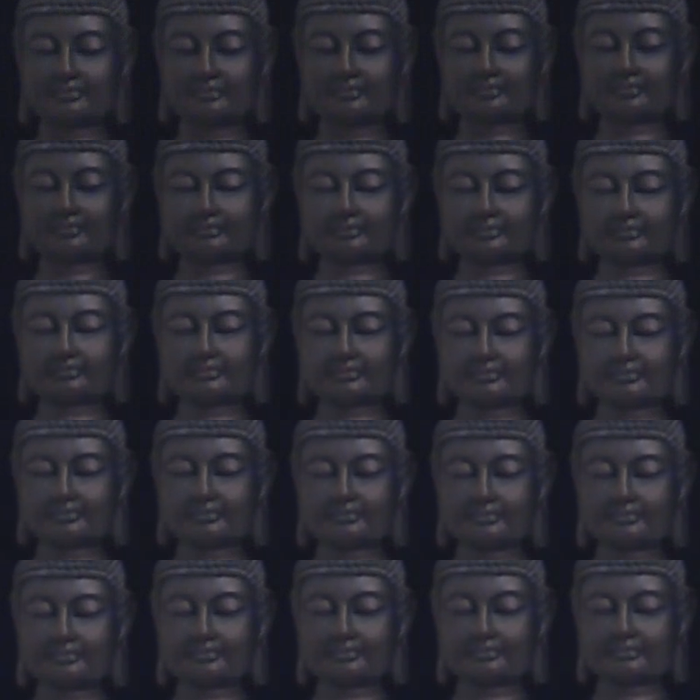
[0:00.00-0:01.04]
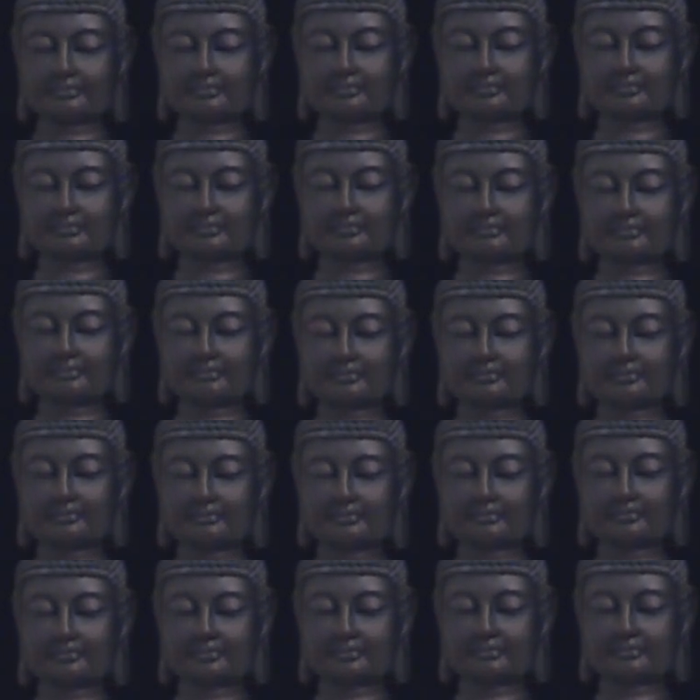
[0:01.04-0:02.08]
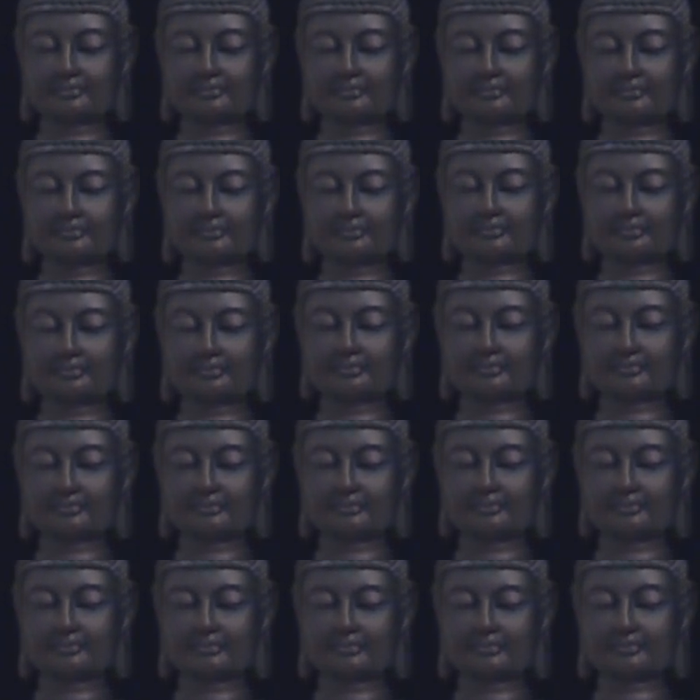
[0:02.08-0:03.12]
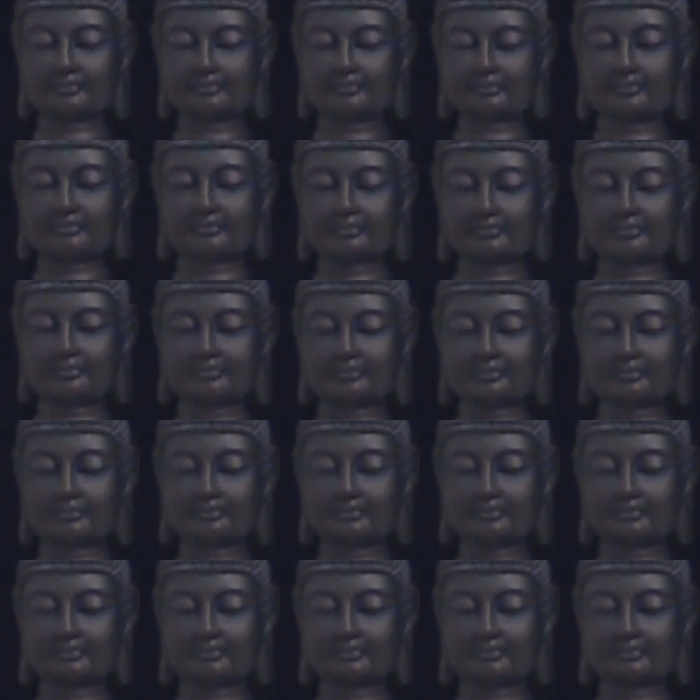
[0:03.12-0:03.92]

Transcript: (silent)